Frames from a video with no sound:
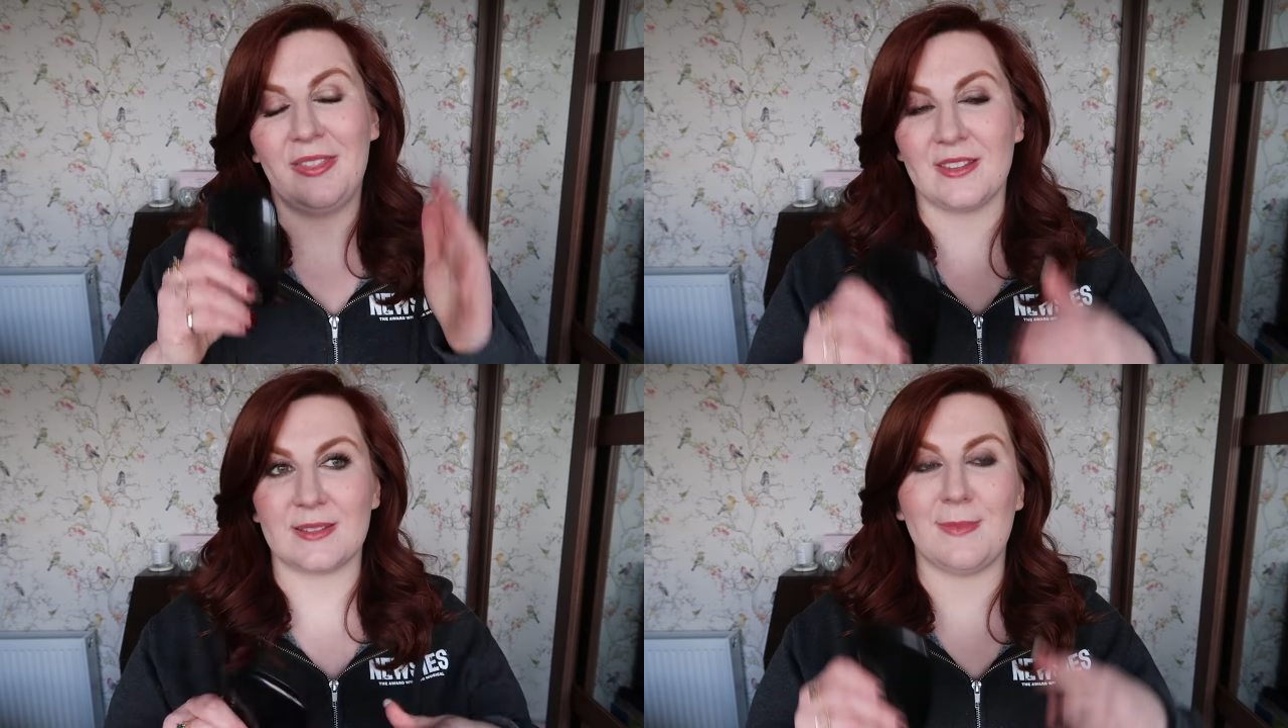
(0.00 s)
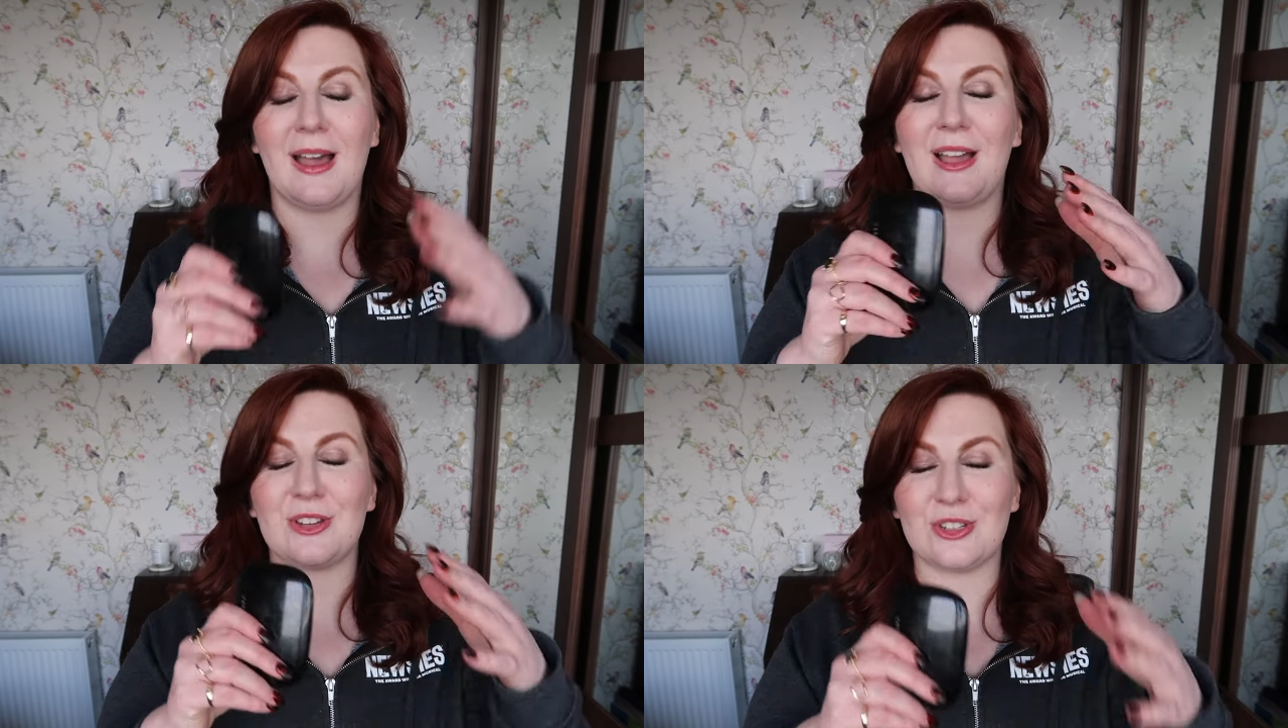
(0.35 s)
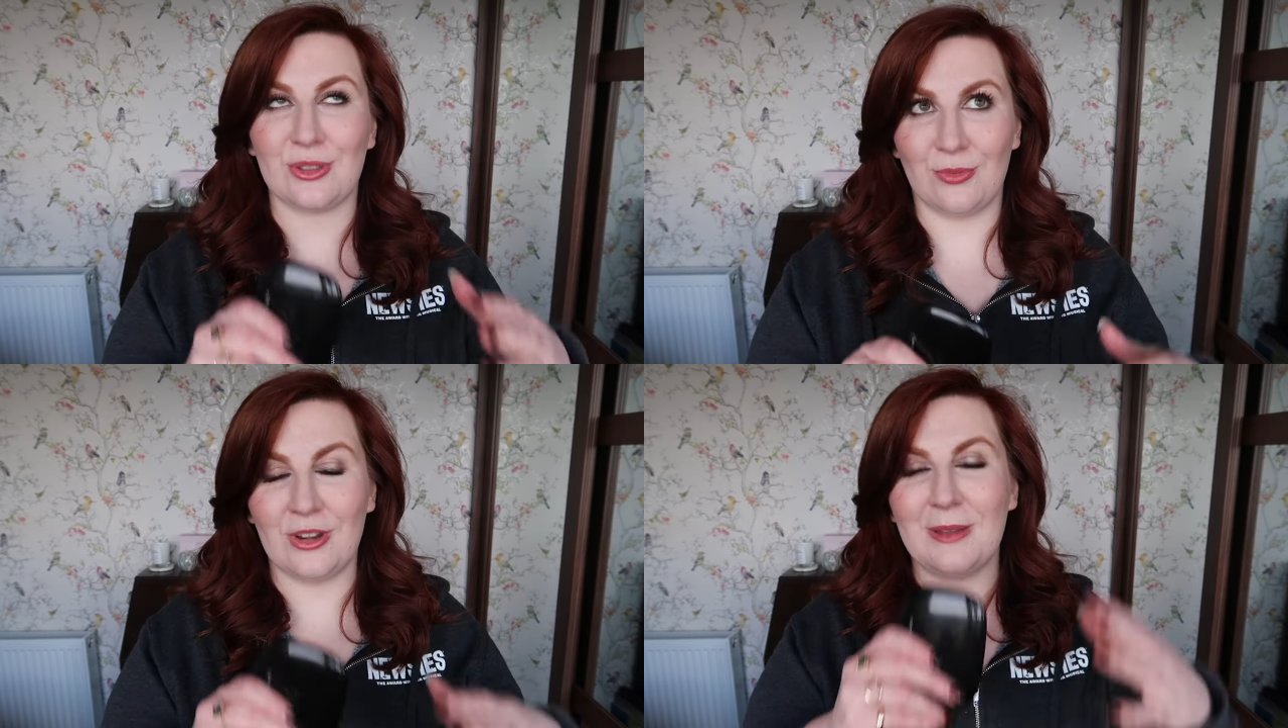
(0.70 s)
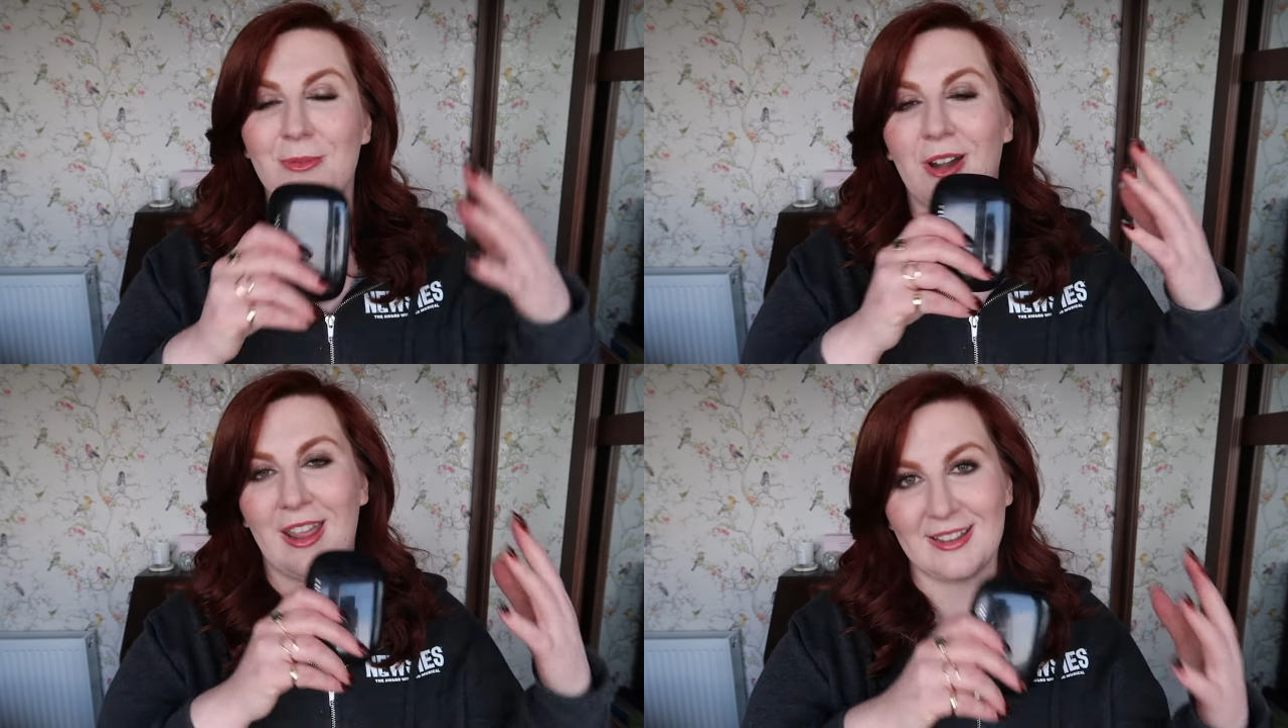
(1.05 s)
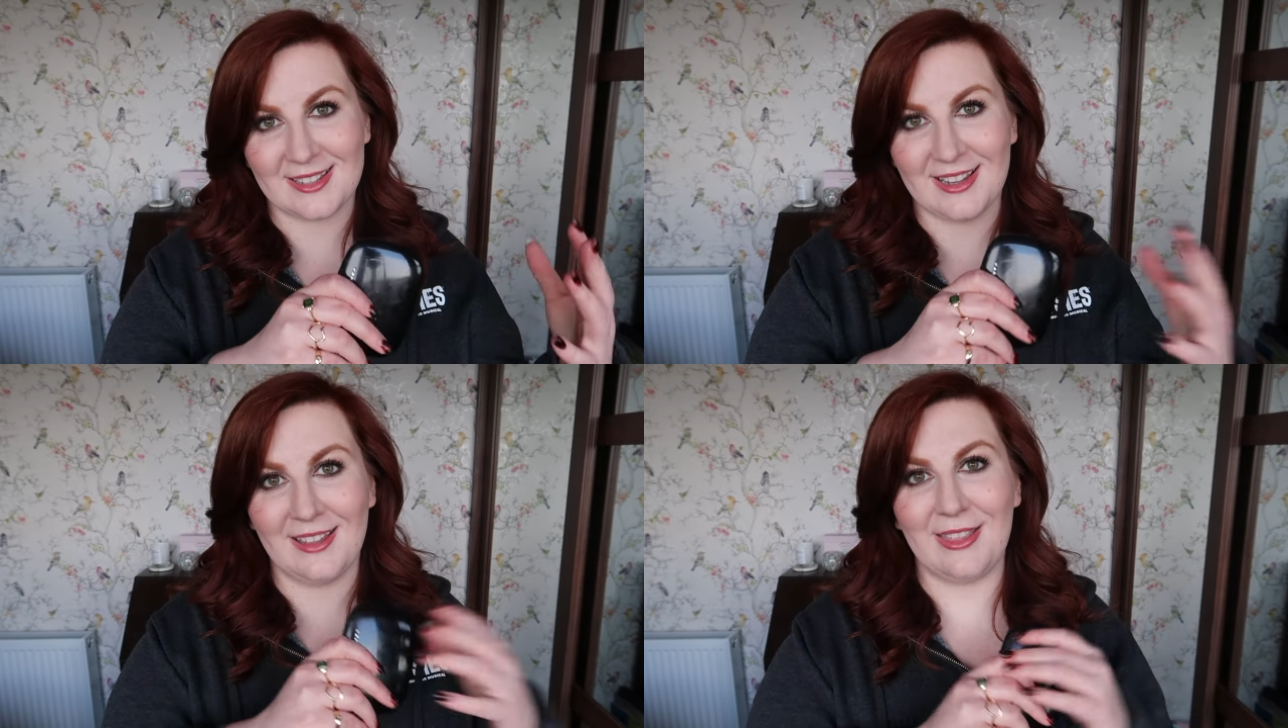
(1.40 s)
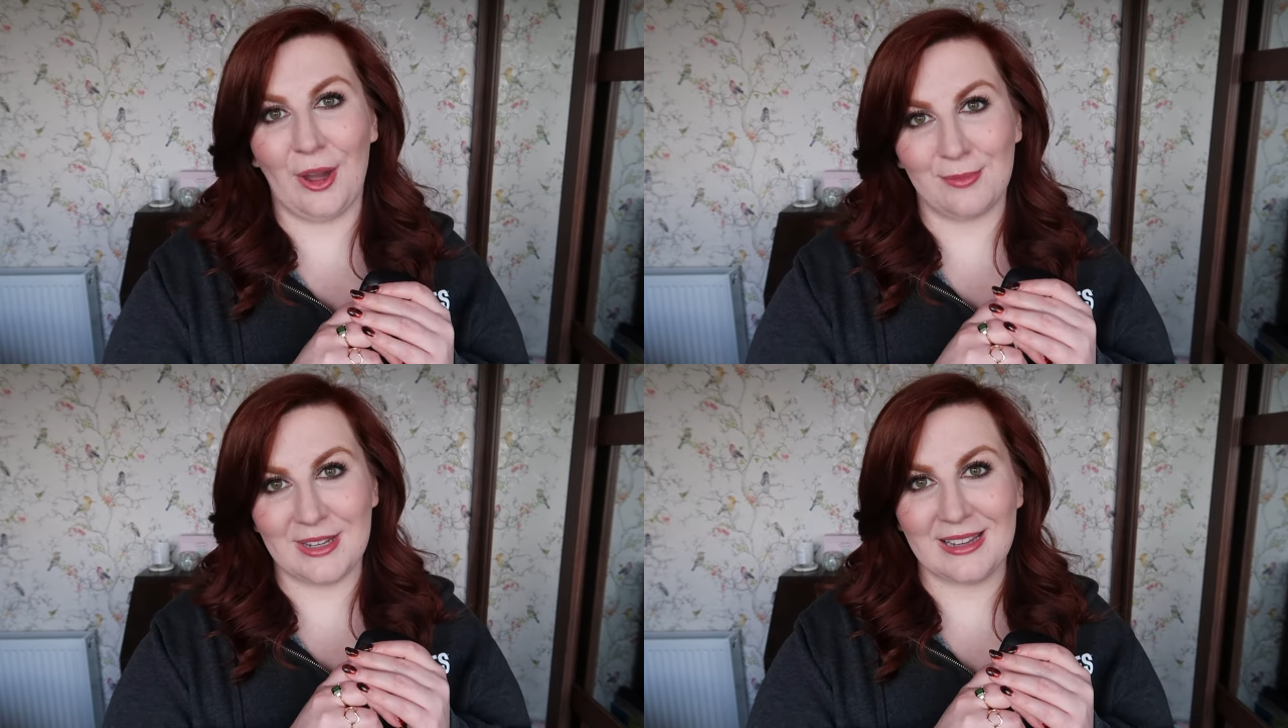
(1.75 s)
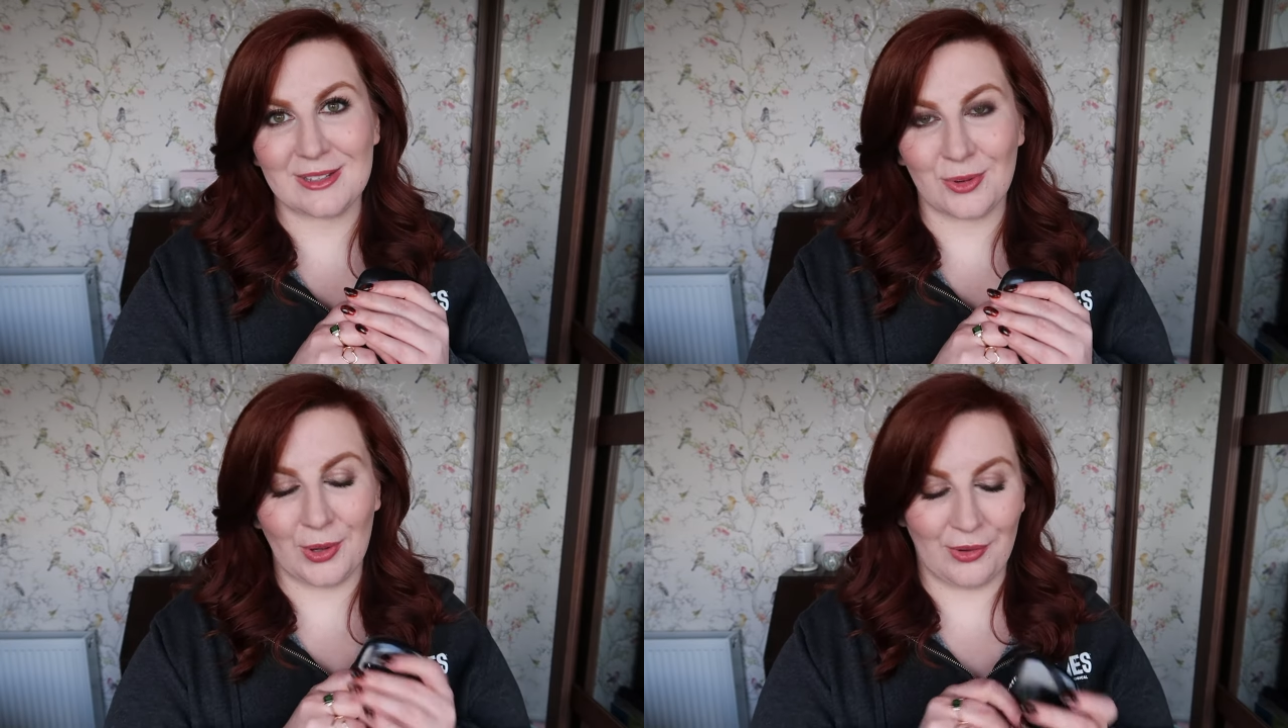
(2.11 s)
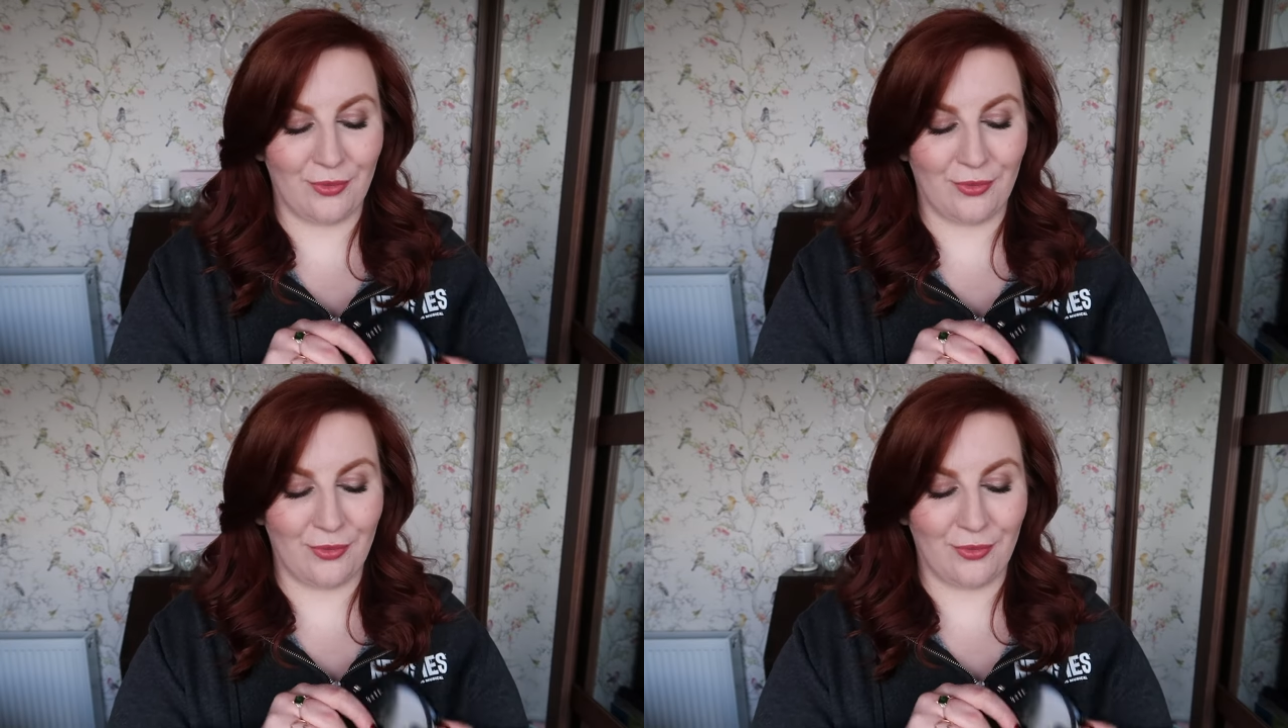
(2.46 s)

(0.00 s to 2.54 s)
the smash, the repress and the updates going